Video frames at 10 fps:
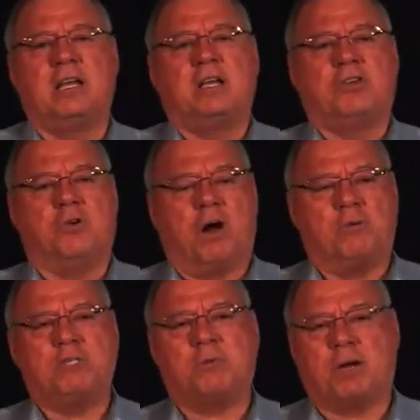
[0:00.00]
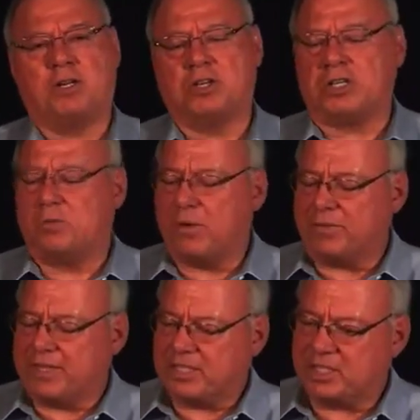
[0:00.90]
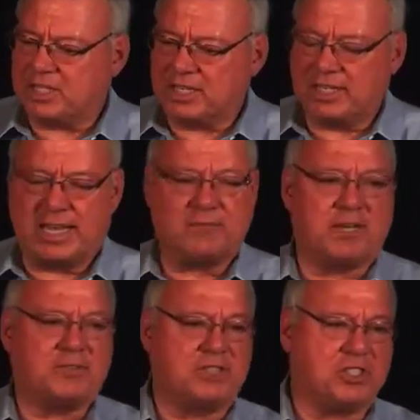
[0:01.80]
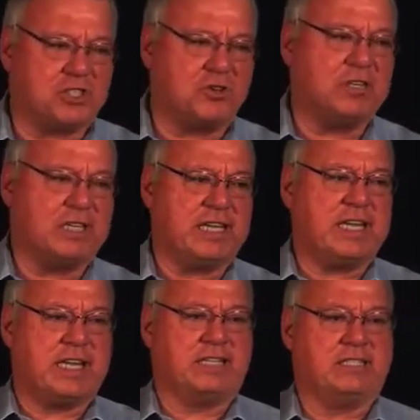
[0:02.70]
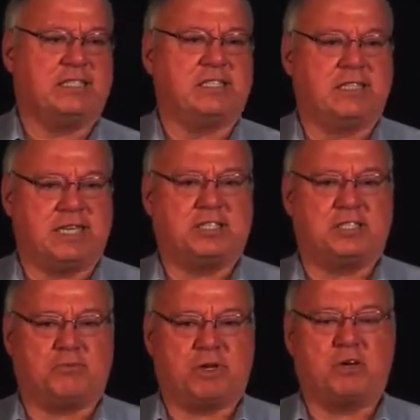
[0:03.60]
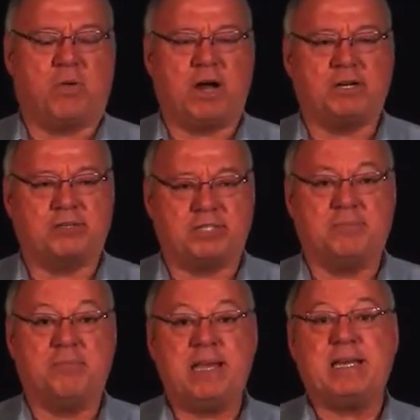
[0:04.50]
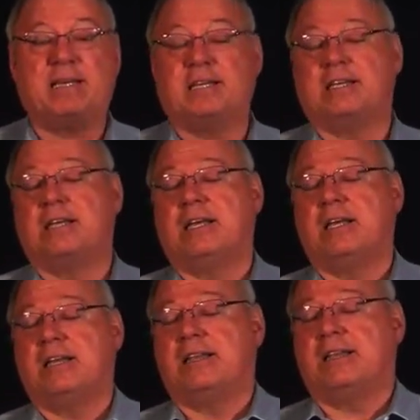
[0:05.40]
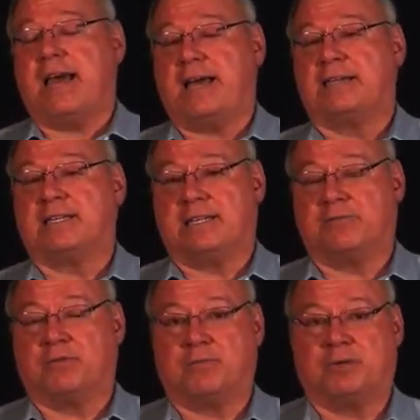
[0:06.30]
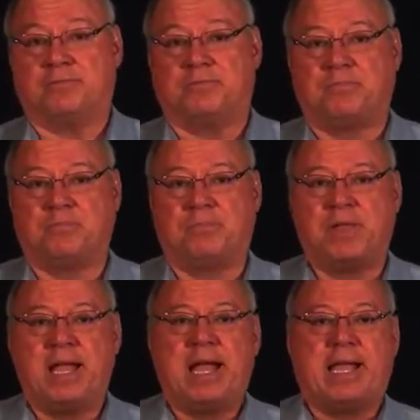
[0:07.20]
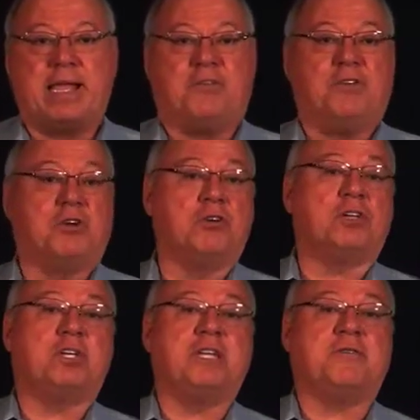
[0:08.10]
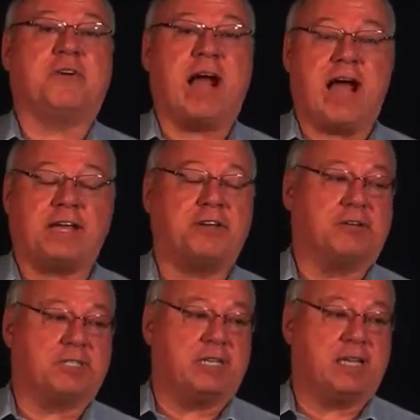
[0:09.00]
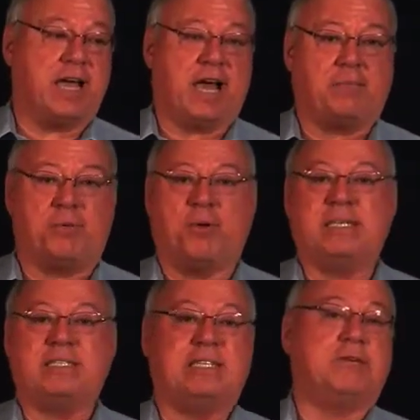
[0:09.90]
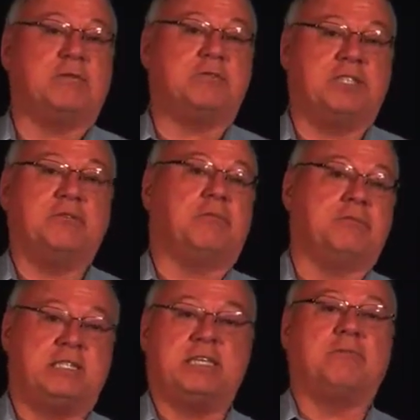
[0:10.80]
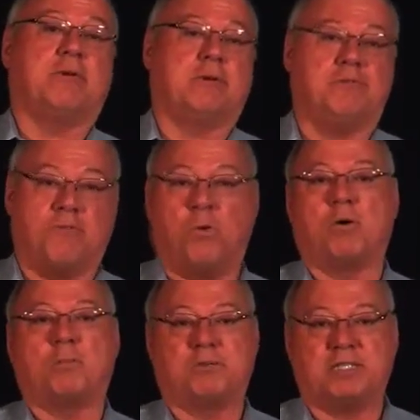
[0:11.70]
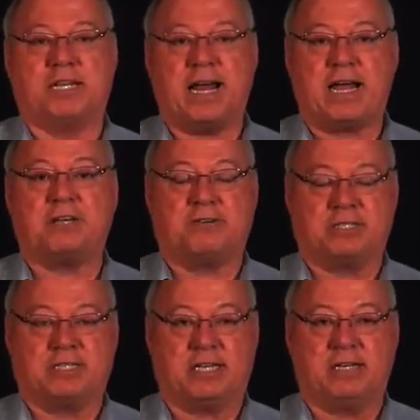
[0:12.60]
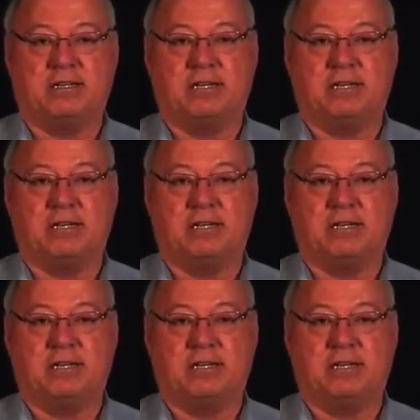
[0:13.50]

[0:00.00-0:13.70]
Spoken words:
You always want to look at what the level of certainty is that's required to meet that deliverable. If you're looking for accuracy at 0.0004% accuracy,